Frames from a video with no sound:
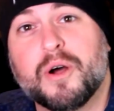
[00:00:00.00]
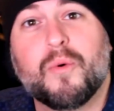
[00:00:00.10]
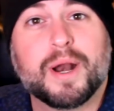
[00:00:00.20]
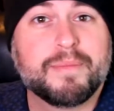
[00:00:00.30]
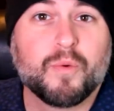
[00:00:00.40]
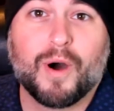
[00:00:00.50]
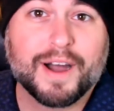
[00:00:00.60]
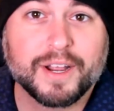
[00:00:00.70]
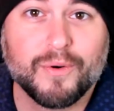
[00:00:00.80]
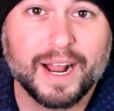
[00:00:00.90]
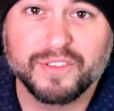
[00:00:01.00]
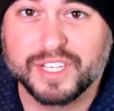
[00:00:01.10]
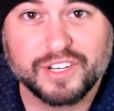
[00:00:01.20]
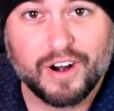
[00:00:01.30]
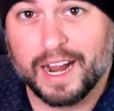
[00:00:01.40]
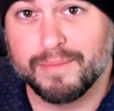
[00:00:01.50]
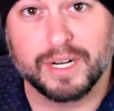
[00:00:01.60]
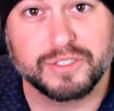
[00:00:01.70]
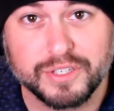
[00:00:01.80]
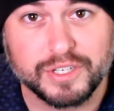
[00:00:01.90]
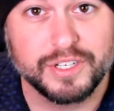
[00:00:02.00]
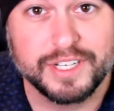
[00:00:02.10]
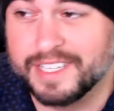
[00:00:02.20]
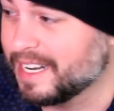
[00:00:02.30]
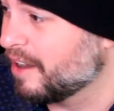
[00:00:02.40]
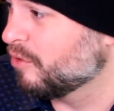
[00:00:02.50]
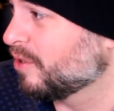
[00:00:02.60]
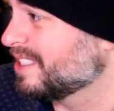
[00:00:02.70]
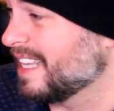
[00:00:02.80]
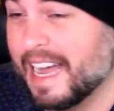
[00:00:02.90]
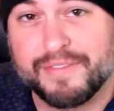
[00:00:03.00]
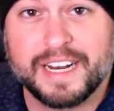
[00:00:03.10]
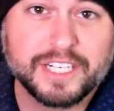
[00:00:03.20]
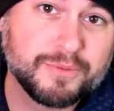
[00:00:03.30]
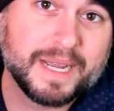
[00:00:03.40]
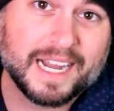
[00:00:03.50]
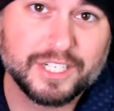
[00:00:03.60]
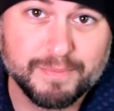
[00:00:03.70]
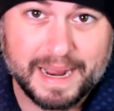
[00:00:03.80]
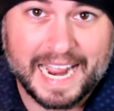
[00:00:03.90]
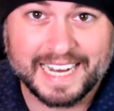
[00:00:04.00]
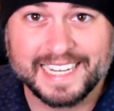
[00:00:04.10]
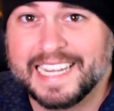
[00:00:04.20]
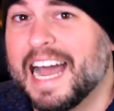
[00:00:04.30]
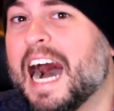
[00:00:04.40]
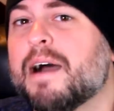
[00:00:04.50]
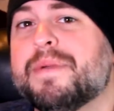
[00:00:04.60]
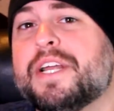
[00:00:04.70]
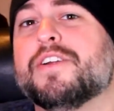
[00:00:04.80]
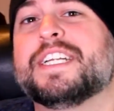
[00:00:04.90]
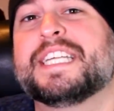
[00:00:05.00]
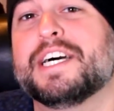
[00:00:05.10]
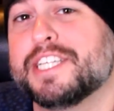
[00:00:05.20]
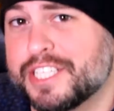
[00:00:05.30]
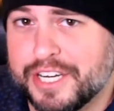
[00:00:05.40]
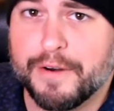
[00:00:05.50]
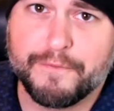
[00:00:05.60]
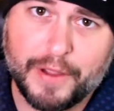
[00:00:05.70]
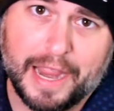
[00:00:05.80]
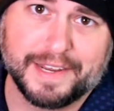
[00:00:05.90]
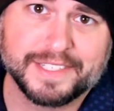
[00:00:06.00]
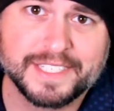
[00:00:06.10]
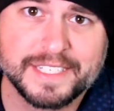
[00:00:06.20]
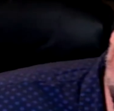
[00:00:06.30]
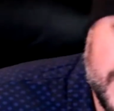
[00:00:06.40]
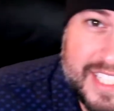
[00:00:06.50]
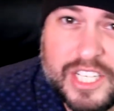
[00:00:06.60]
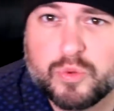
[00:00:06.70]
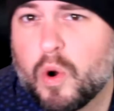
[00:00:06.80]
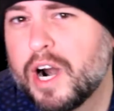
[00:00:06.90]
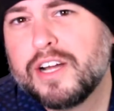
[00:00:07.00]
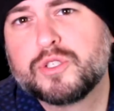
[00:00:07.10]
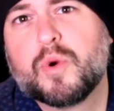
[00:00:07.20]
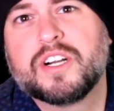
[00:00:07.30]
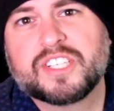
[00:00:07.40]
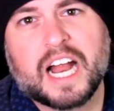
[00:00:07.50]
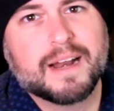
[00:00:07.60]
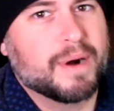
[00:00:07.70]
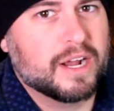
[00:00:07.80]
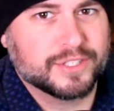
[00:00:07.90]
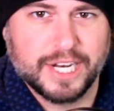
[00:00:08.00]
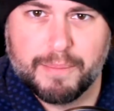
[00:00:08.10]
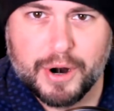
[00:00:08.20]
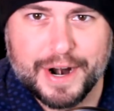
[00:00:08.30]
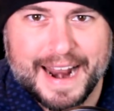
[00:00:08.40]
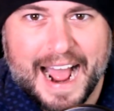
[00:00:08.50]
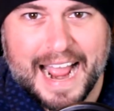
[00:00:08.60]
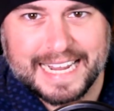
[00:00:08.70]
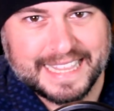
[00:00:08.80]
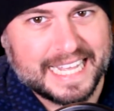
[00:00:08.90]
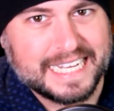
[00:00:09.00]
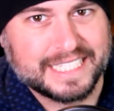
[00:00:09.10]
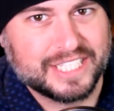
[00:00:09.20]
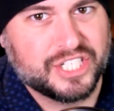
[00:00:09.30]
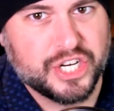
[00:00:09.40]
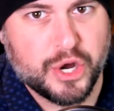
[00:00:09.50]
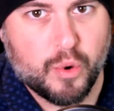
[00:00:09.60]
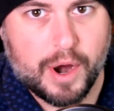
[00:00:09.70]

don't want to be walking around thinking your eyebrows look good and everyone's laughing at you behind your back. I'm here to tell you to your face. So this is World's Worst Eyebrows number 9. Let's do